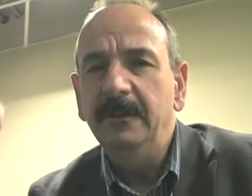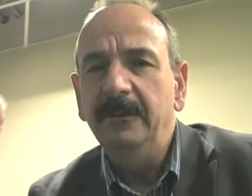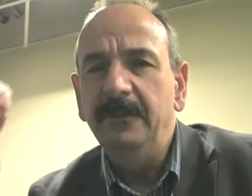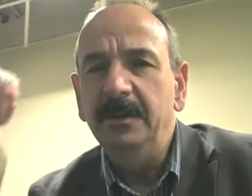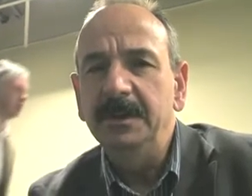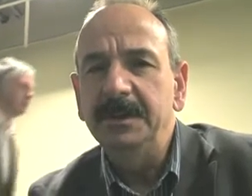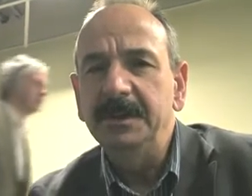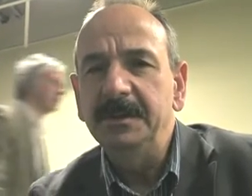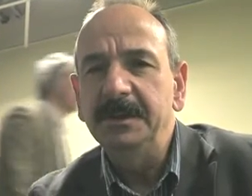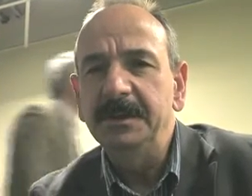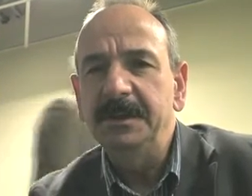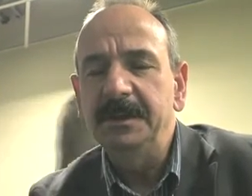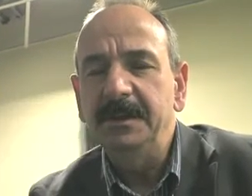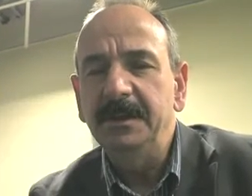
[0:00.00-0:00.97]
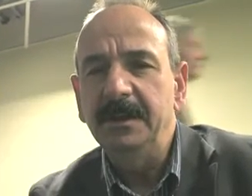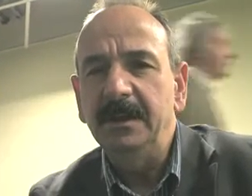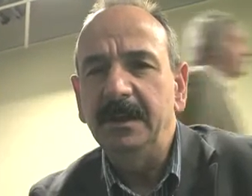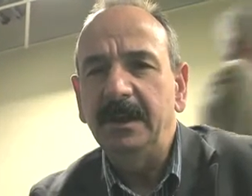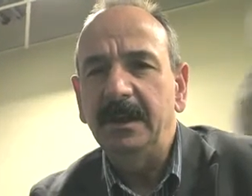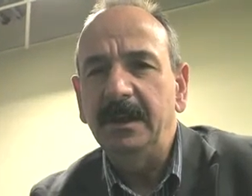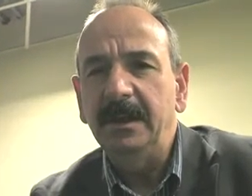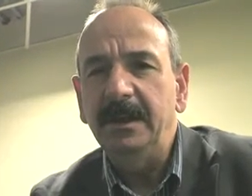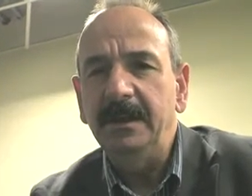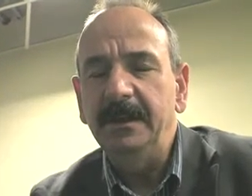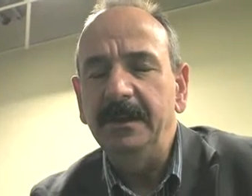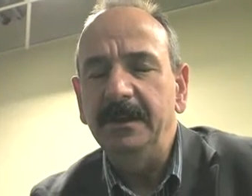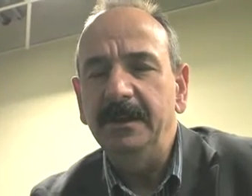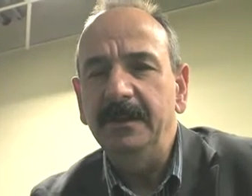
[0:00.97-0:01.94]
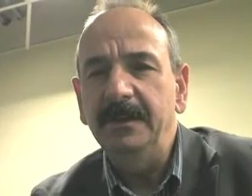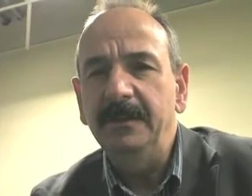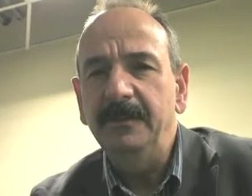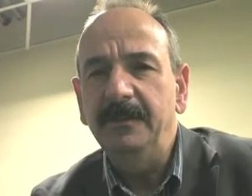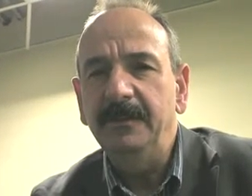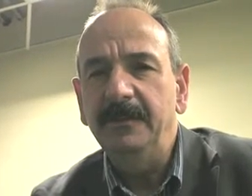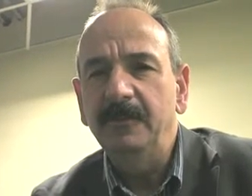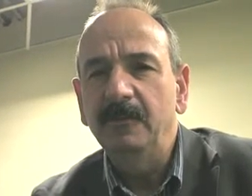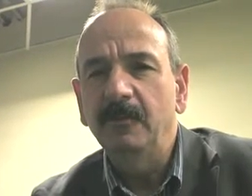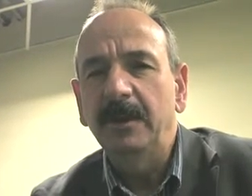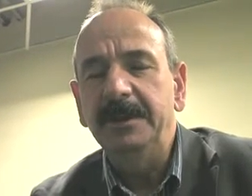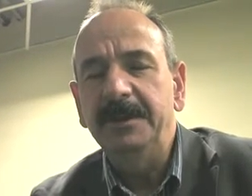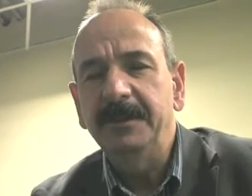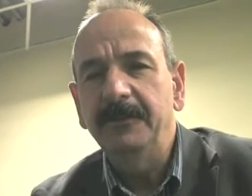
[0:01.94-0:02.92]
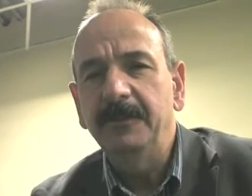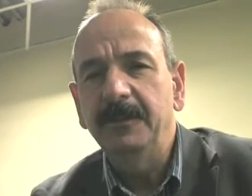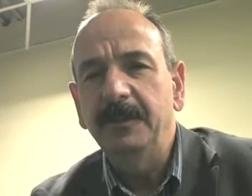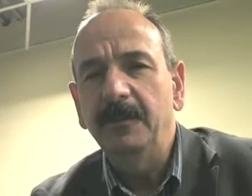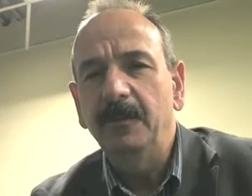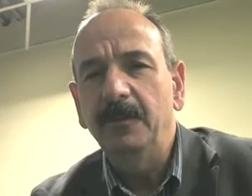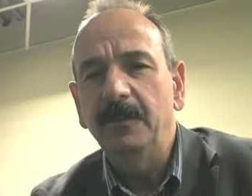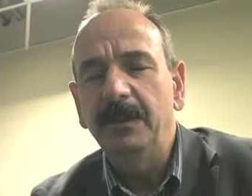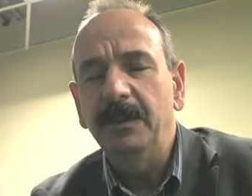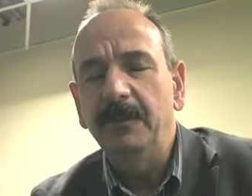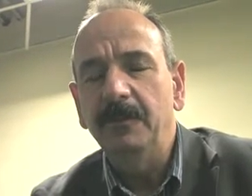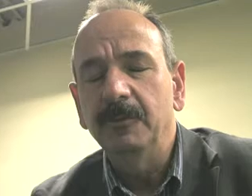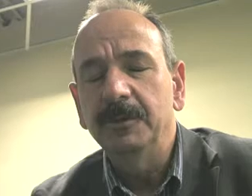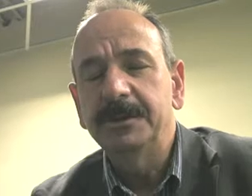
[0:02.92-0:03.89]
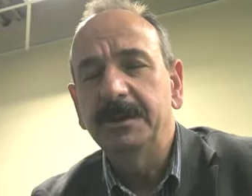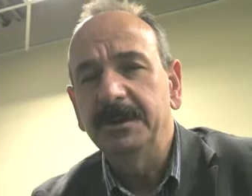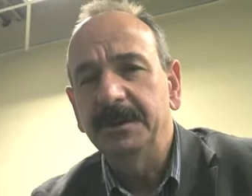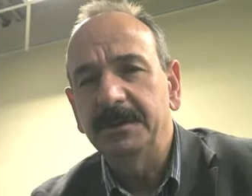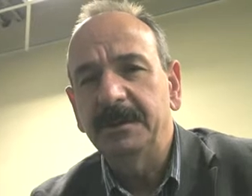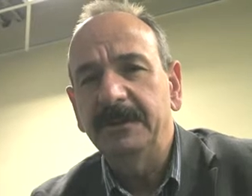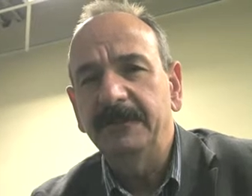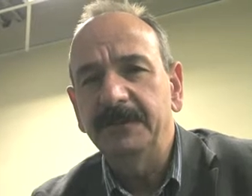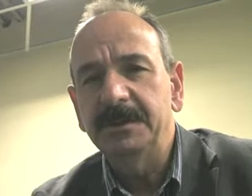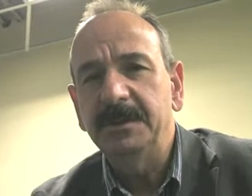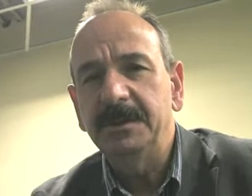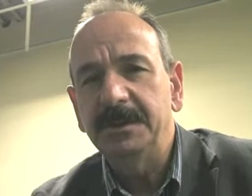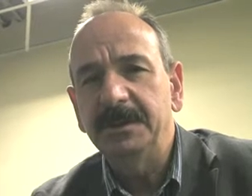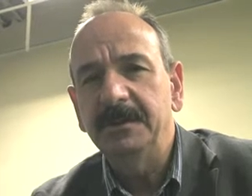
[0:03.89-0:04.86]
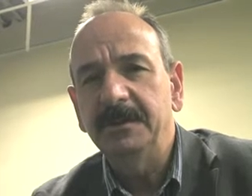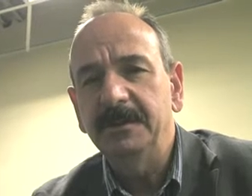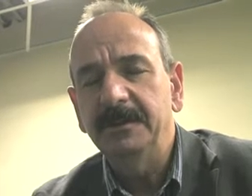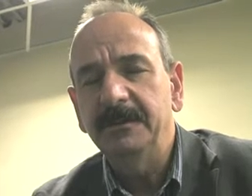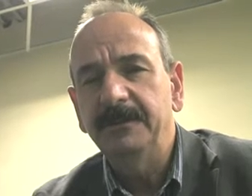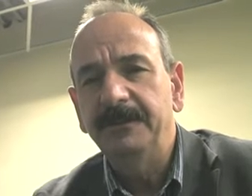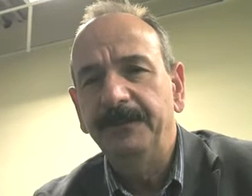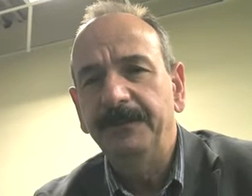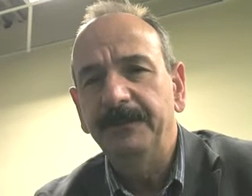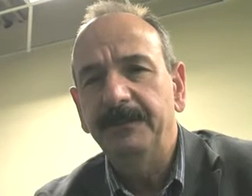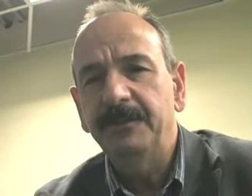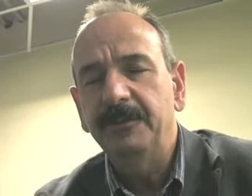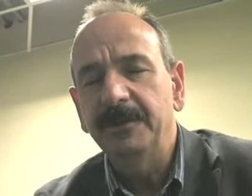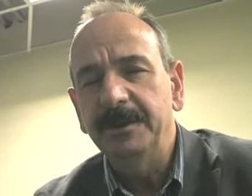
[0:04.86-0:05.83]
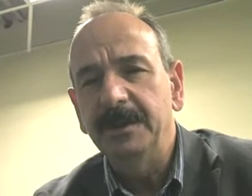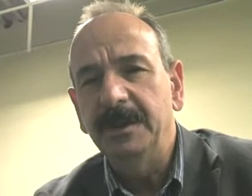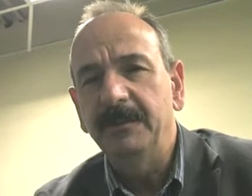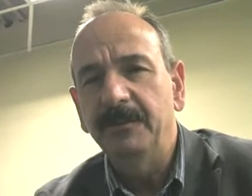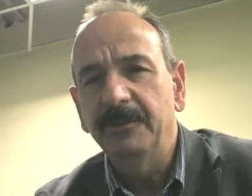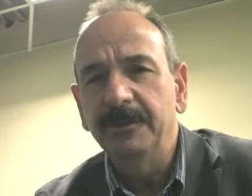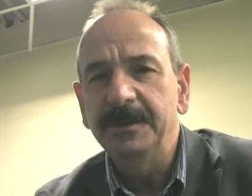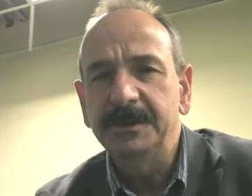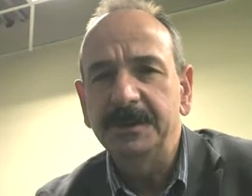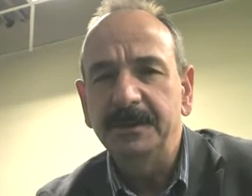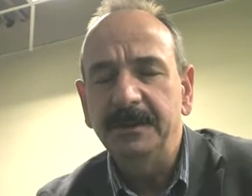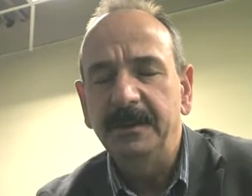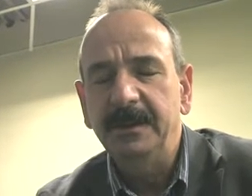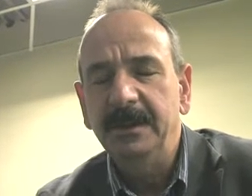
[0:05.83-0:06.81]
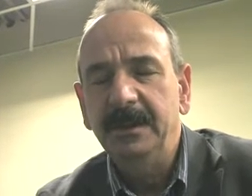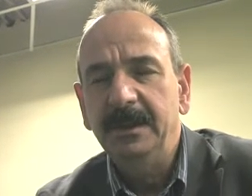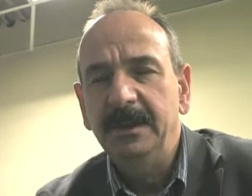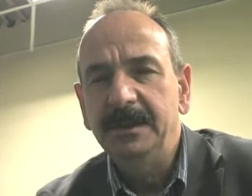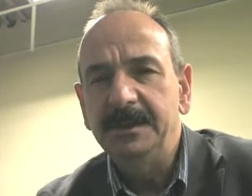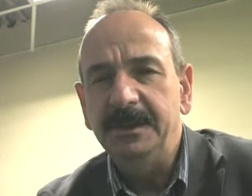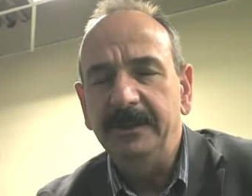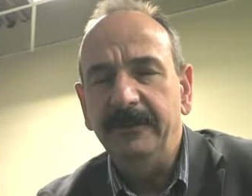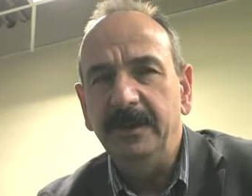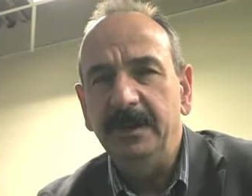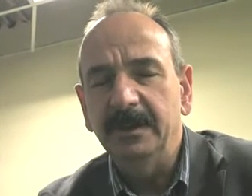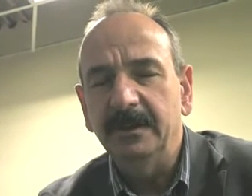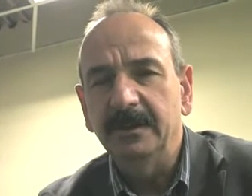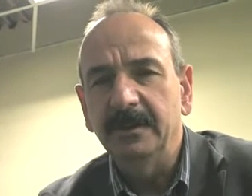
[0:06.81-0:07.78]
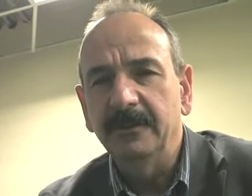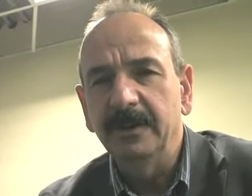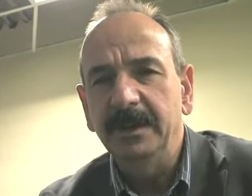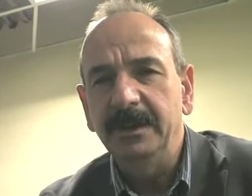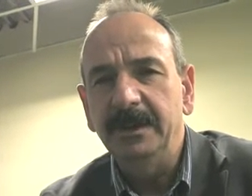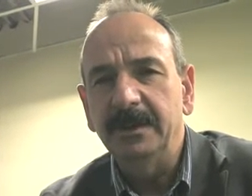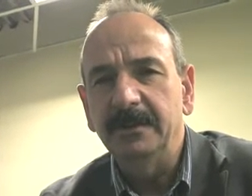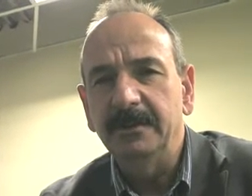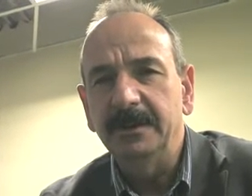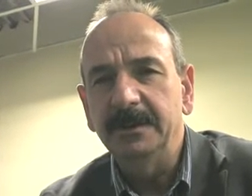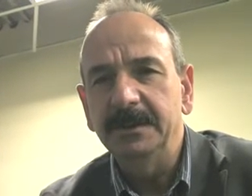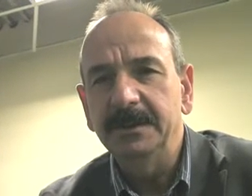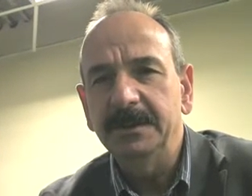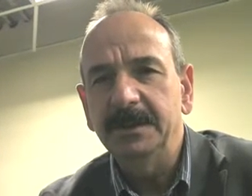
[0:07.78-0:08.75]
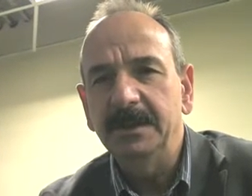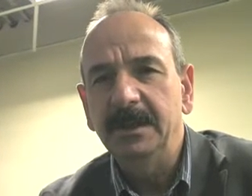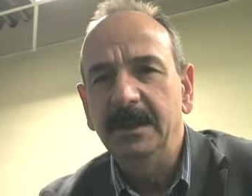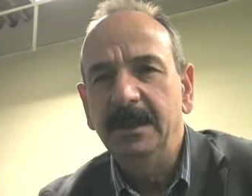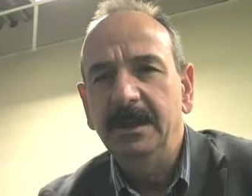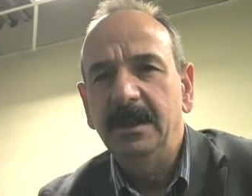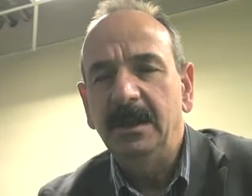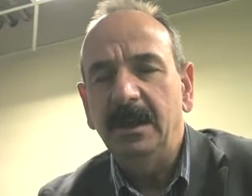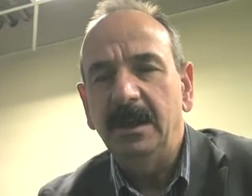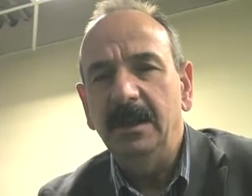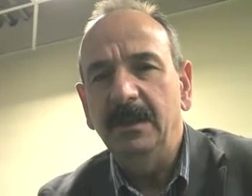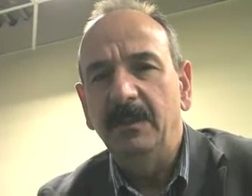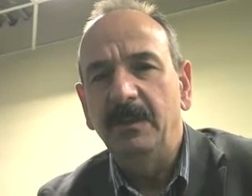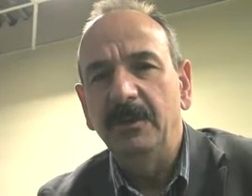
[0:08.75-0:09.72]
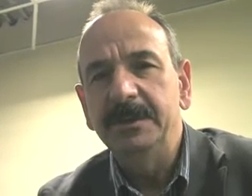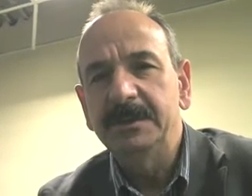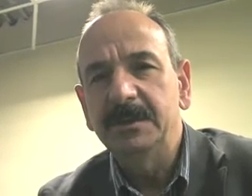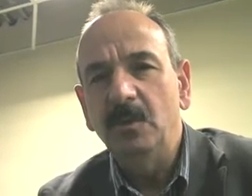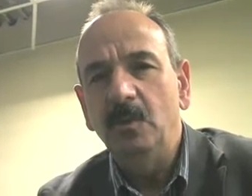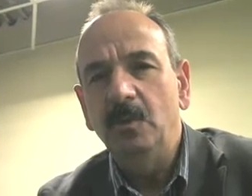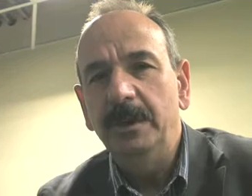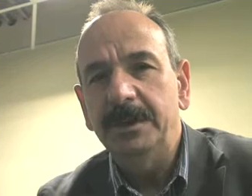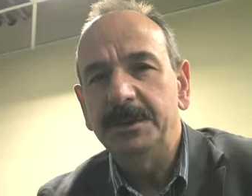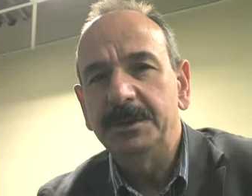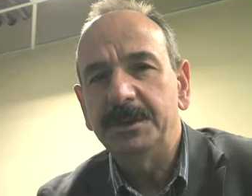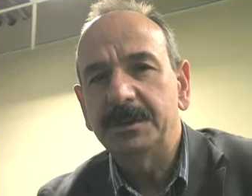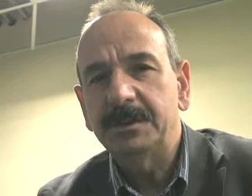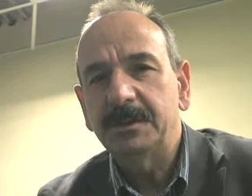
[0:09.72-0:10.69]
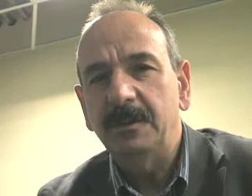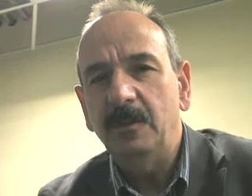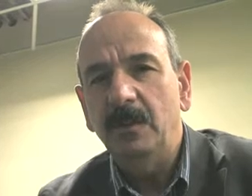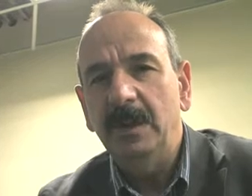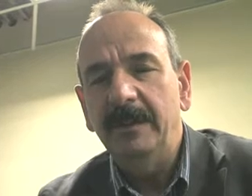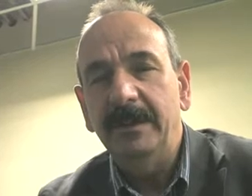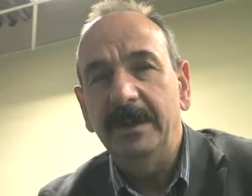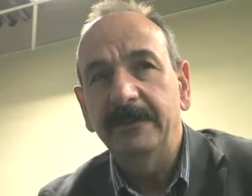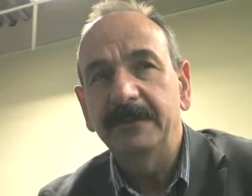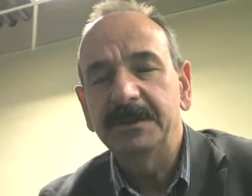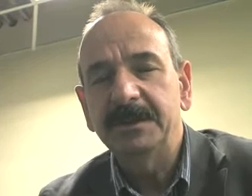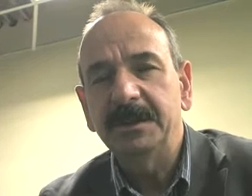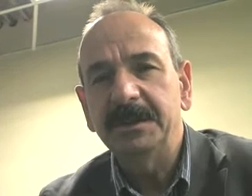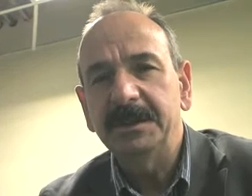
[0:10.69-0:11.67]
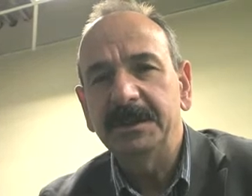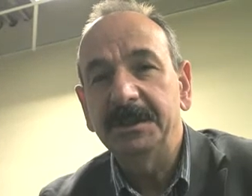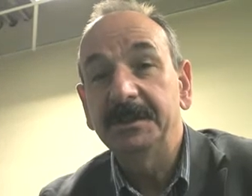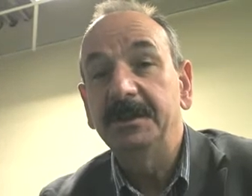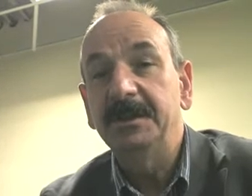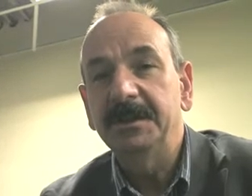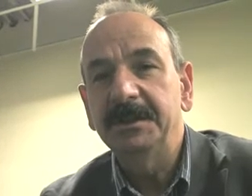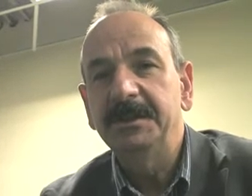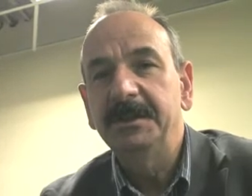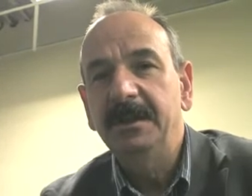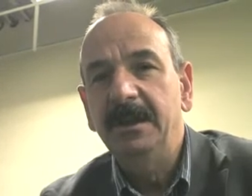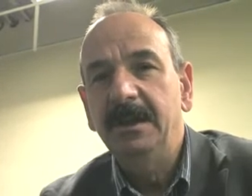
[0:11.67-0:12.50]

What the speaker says: versus the rates of the returns on advertising on in print and TV and on the radio, and the point at which web advertising starts